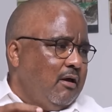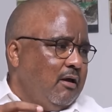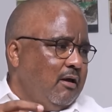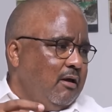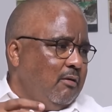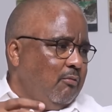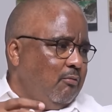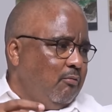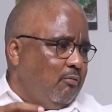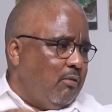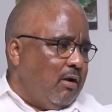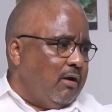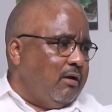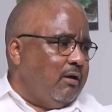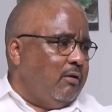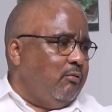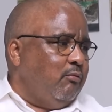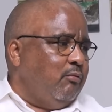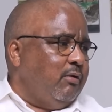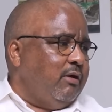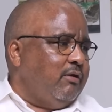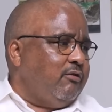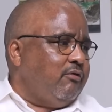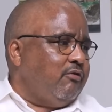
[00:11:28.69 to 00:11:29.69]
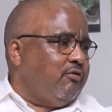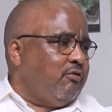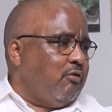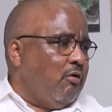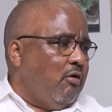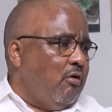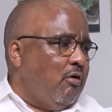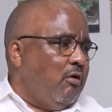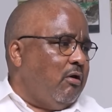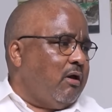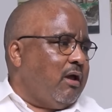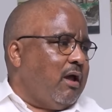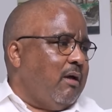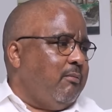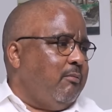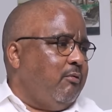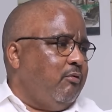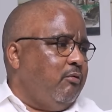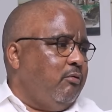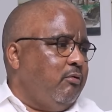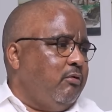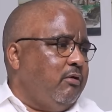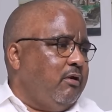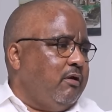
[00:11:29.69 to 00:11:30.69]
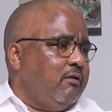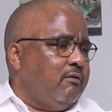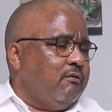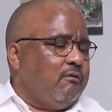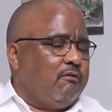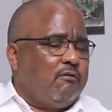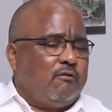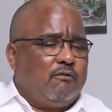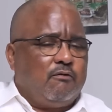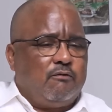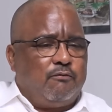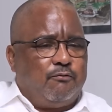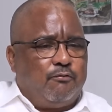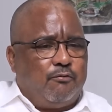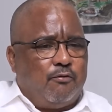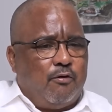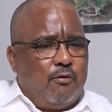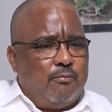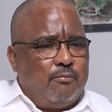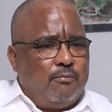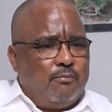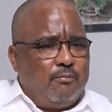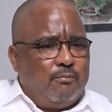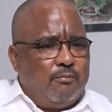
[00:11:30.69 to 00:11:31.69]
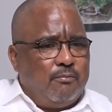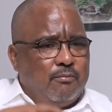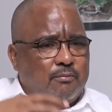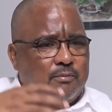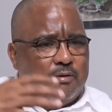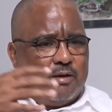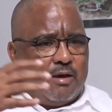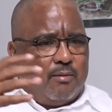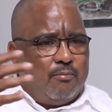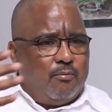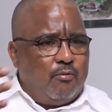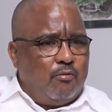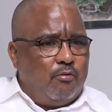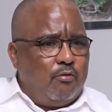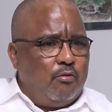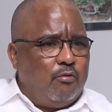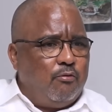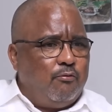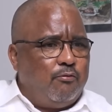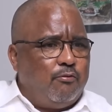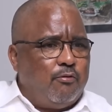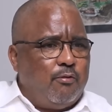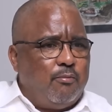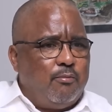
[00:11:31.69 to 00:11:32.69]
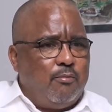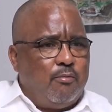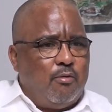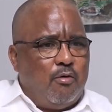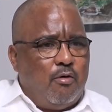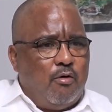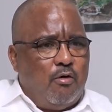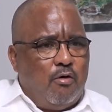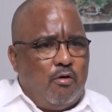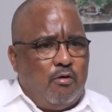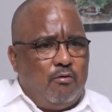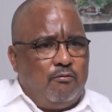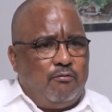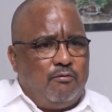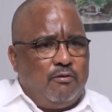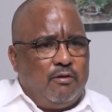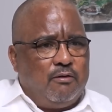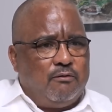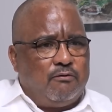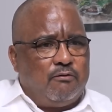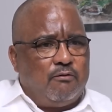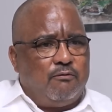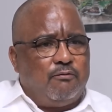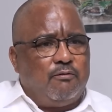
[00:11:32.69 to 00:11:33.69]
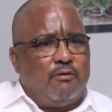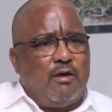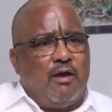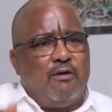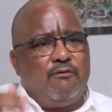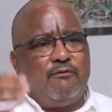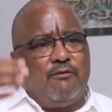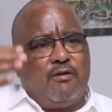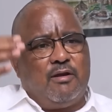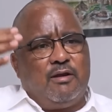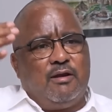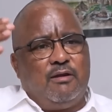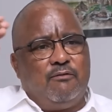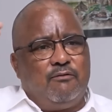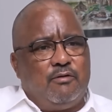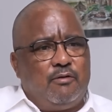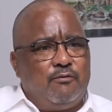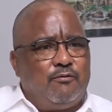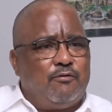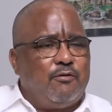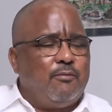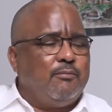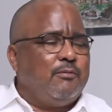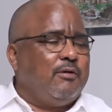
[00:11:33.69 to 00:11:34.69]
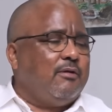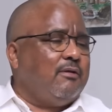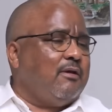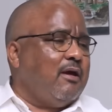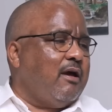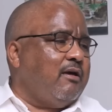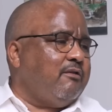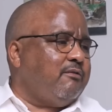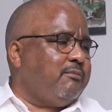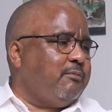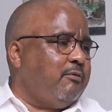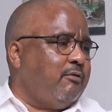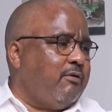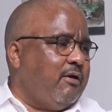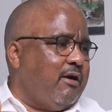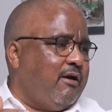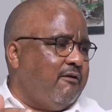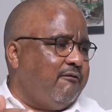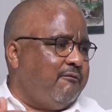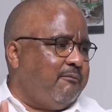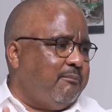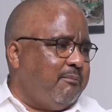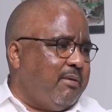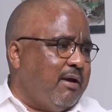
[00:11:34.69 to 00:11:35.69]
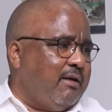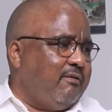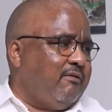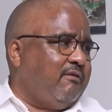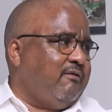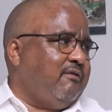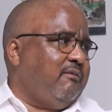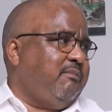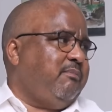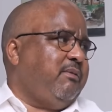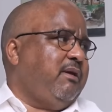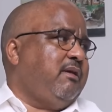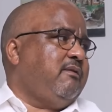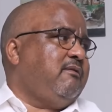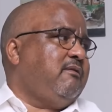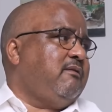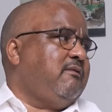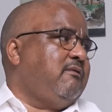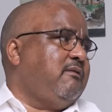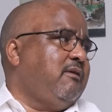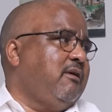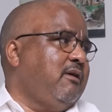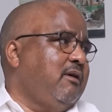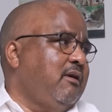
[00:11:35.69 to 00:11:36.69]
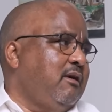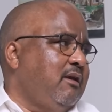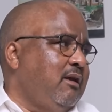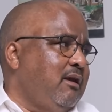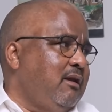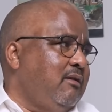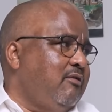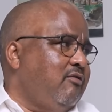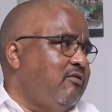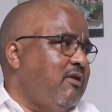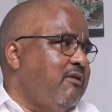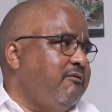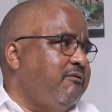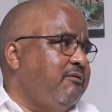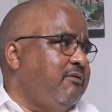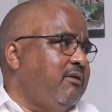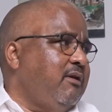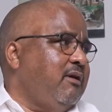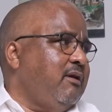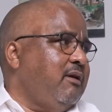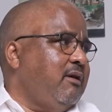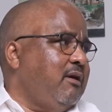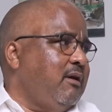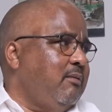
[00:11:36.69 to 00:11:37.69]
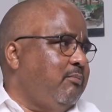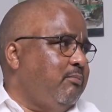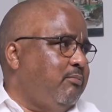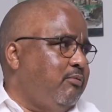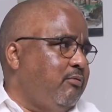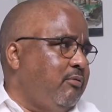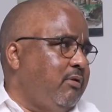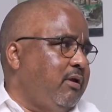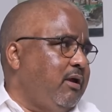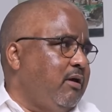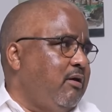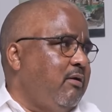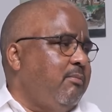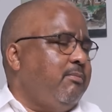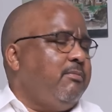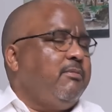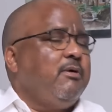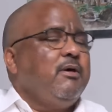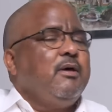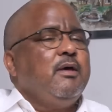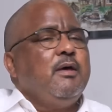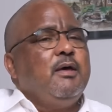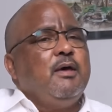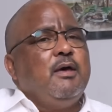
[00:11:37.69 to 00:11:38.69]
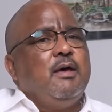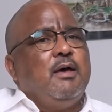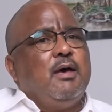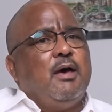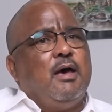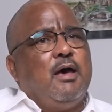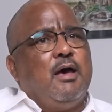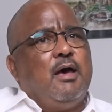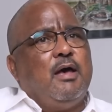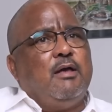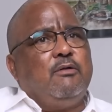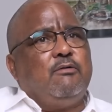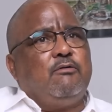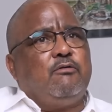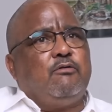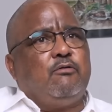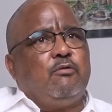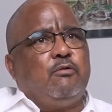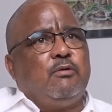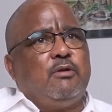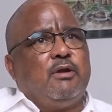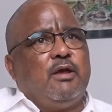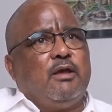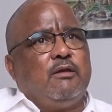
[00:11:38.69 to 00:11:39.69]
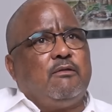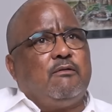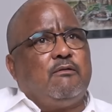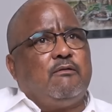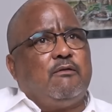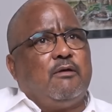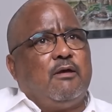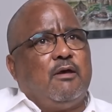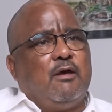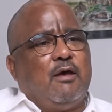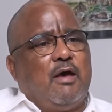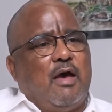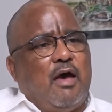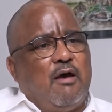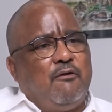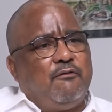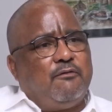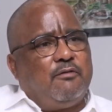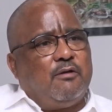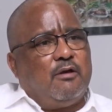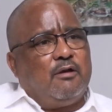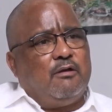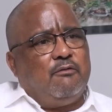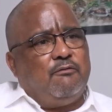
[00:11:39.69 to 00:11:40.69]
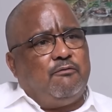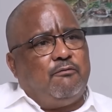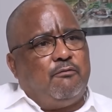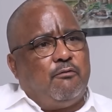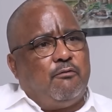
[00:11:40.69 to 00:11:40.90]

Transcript: one in which all Cameroonians from Cameroon, from all fields of life, and even from the diaspora have participated in drafting and putting up. And so that after the